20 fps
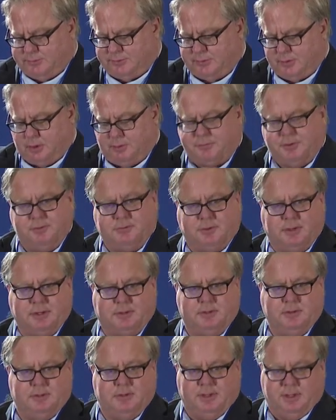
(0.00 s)

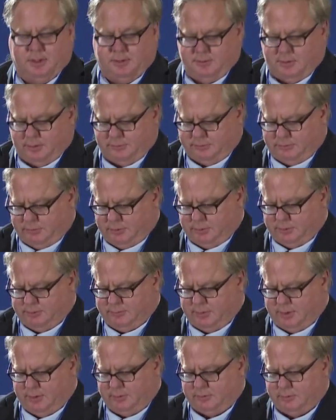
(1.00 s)
self-inflicted
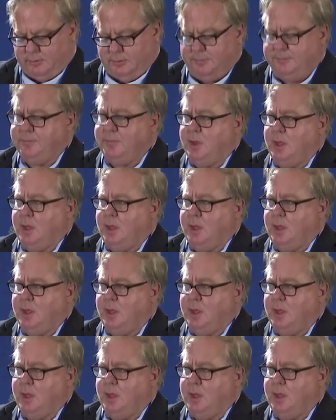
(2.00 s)
deindustrialization.